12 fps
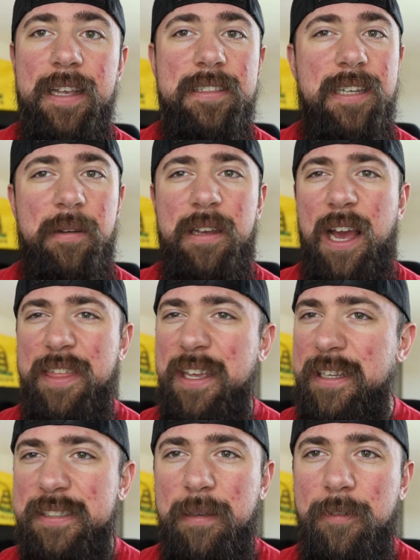it's got, I
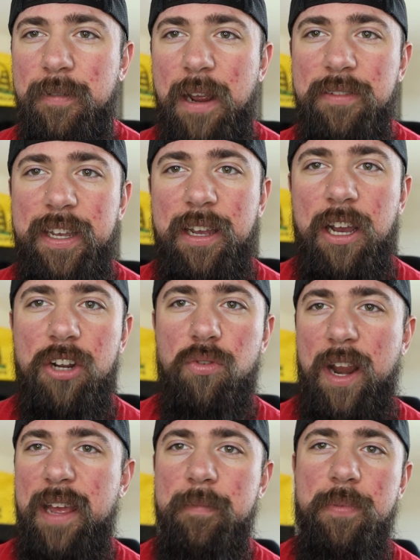think it's somewhere around like a
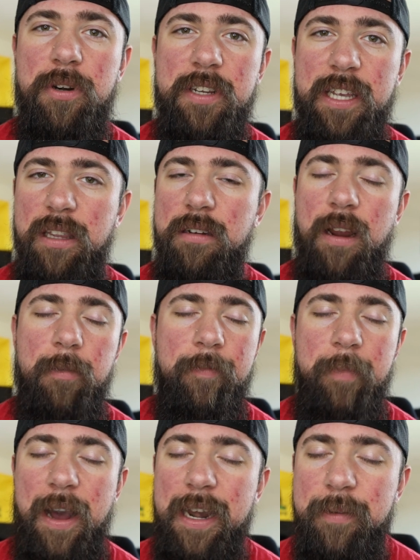gram per kilogram
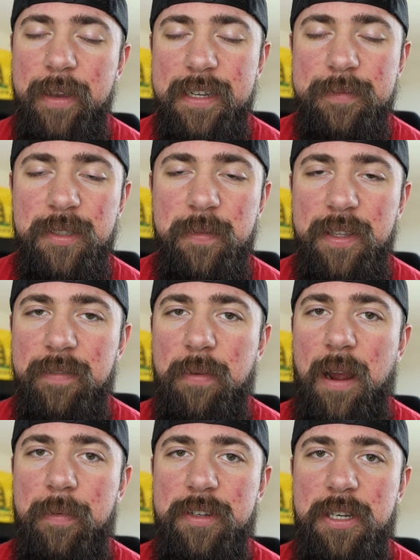of body weight is supposed to be the
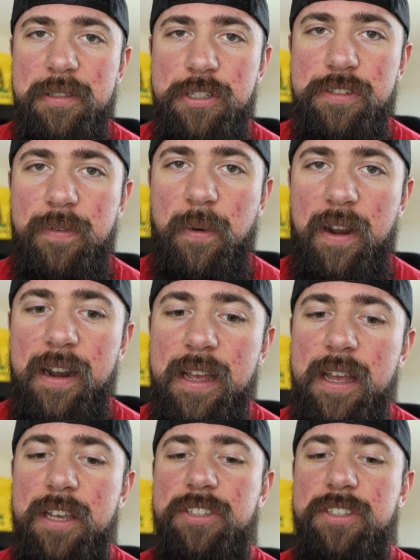proper dosage for it.